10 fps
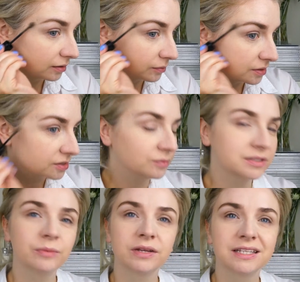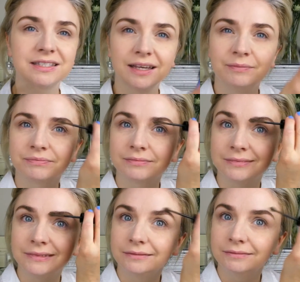But sometimes I just think,
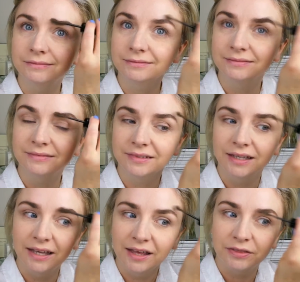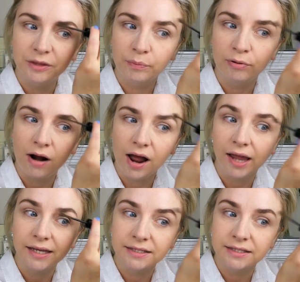the
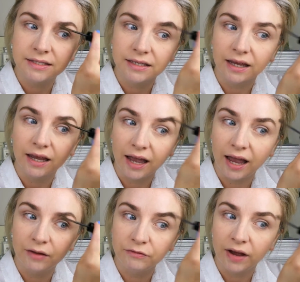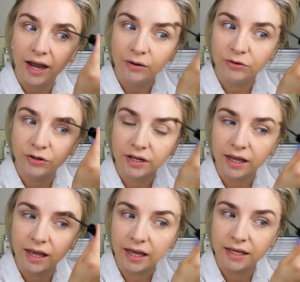price and for how good it
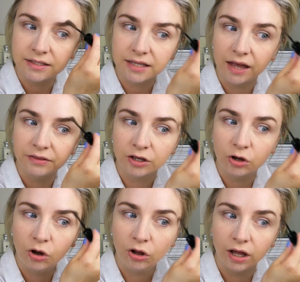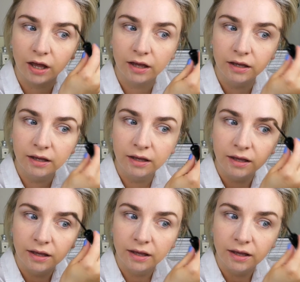is and the colour
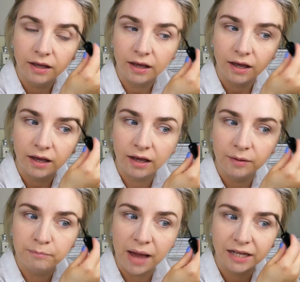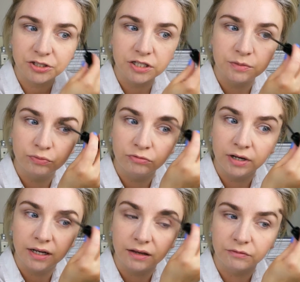match is
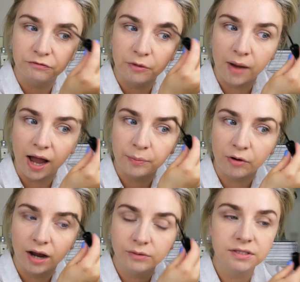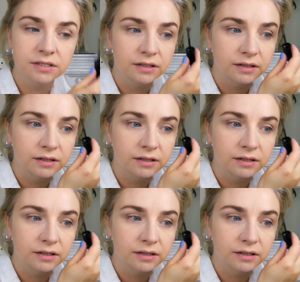brilliant for my brows.